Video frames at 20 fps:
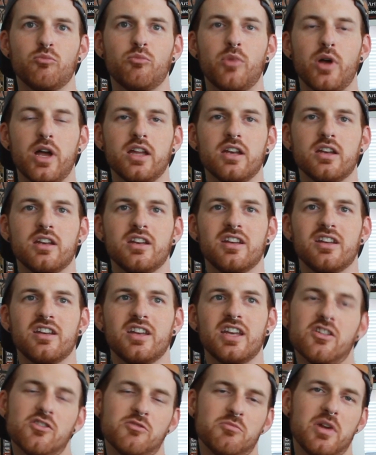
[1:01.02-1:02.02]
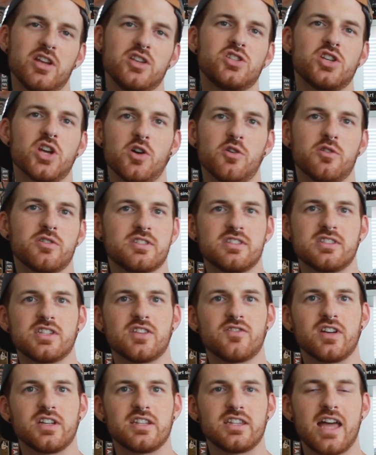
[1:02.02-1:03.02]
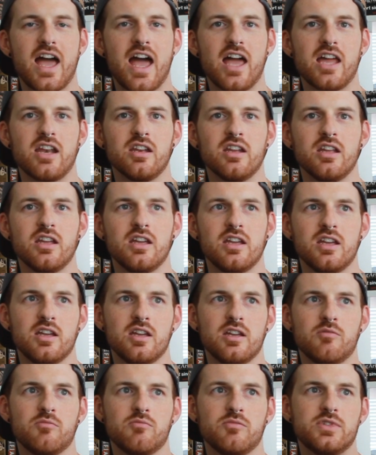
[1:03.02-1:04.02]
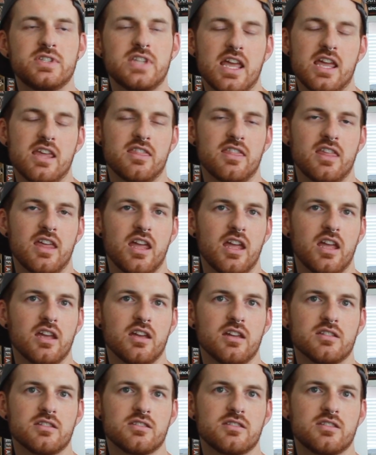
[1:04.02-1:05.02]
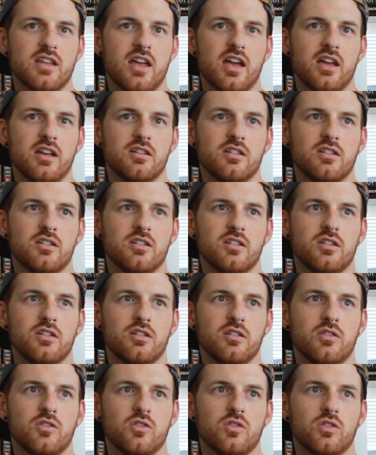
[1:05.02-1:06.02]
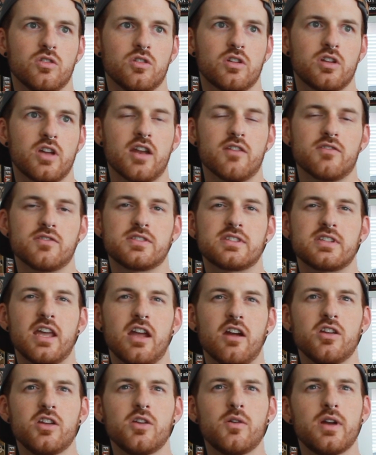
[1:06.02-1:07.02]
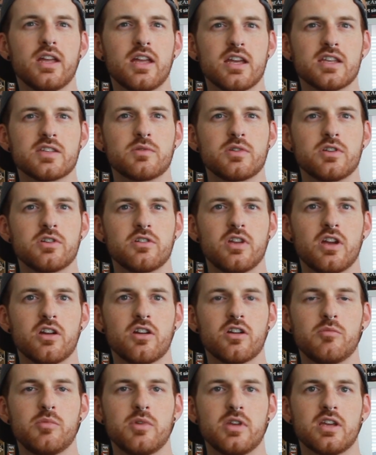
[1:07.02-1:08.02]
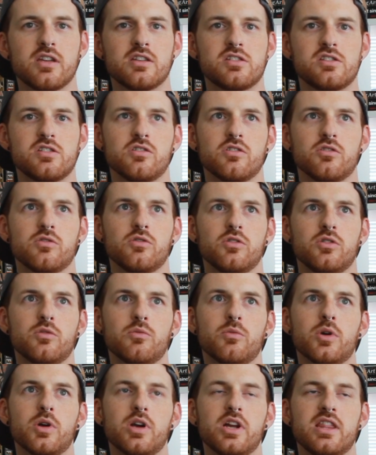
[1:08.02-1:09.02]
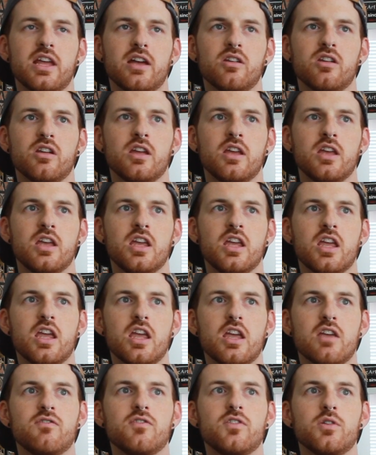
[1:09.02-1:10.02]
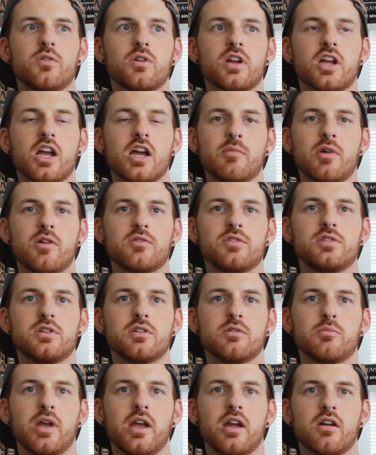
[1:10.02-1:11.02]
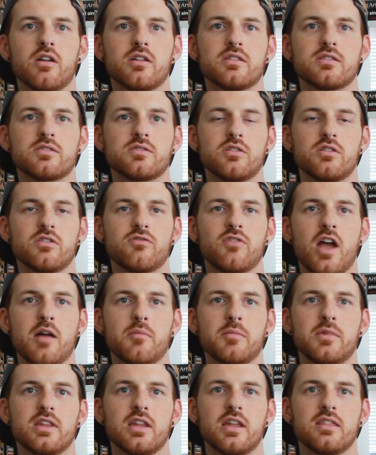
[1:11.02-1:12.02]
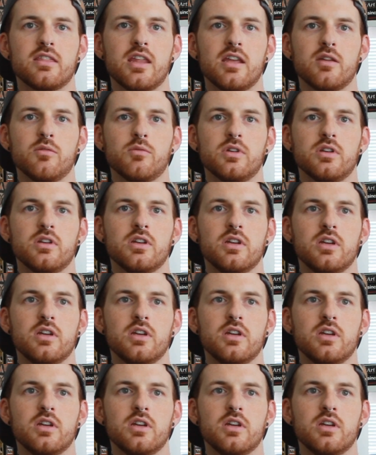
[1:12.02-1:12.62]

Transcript: but he would make jokes and stuff like that, say things that kind of scare you, I guess, when you're younger, because you're worried that if you were to come out to your parents or your family that they would